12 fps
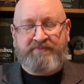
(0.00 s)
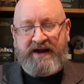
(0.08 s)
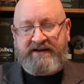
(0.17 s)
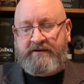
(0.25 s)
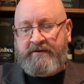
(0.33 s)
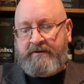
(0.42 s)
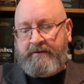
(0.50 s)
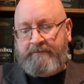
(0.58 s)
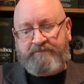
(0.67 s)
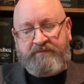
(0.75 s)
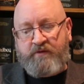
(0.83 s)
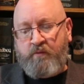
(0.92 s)
But
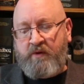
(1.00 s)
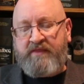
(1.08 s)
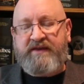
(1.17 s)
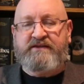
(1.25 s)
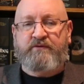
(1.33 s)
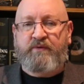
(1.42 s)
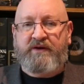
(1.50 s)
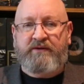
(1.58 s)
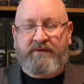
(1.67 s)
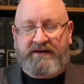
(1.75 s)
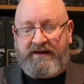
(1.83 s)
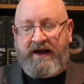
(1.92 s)
the one of the things that are really,
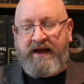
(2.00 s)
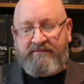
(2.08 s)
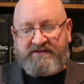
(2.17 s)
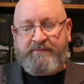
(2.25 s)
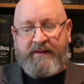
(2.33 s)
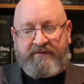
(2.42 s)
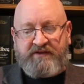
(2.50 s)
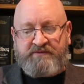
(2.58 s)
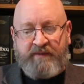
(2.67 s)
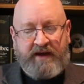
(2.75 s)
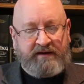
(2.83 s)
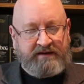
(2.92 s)
really obvious about this
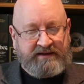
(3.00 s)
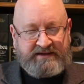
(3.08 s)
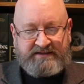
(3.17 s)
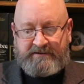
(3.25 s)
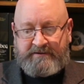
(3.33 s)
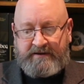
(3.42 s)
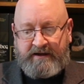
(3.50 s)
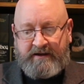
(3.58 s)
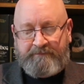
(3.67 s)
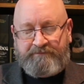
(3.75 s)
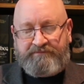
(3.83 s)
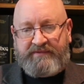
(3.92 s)
bottle is
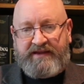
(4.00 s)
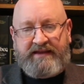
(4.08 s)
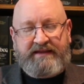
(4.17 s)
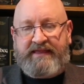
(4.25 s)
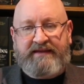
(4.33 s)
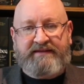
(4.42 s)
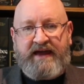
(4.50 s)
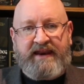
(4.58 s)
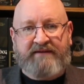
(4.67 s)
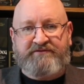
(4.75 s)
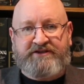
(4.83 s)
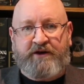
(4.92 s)
they've got
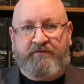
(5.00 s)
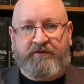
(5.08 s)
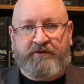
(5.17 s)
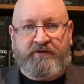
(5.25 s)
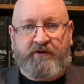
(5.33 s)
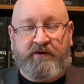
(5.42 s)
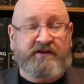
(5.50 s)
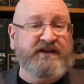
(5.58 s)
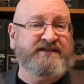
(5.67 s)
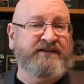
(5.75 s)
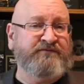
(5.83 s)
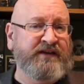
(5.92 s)
to have chill filtering going on,
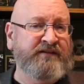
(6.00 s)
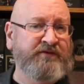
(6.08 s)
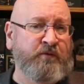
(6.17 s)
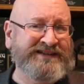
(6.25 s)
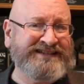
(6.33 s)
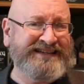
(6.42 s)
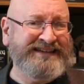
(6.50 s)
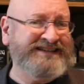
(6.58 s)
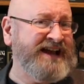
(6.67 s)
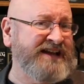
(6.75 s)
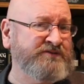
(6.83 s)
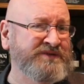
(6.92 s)
because if a whiskey,
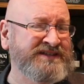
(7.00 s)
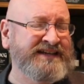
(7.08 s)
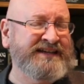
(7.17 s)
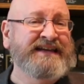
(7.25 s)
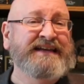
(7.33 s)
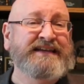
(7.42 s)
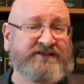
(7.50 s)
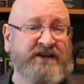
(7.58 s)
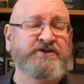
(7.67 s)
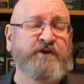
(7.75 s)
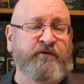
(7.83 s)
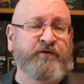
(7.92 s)
Scotch whiskey, is
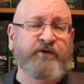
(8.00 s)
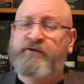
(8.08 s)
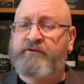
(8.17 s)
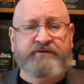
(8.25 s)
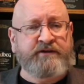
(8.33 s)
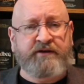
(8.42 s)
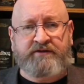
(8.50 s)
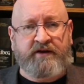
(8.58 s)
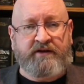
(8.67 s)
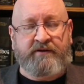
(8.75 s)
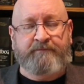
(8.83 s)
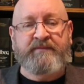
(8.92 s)
unchill filtered, they'll
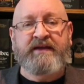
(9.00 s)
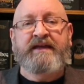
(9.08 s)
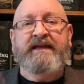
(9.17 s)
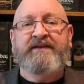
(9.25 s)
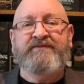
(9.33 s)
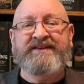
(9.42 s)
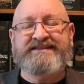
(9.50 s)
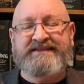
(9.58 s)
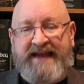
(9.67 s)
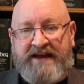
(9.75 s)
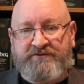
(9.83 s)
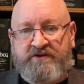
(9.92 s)
tell you. If it's
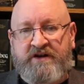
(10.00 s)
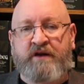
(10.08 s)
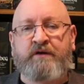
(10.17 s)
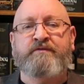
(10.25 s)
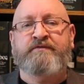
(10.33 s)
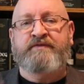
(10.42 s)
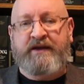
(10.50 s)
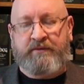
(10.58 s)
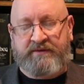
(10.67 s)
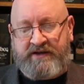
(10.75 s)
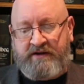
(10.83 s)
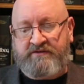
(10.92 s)
natural color, they
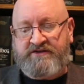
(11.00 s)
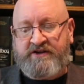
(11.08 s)
will tell you.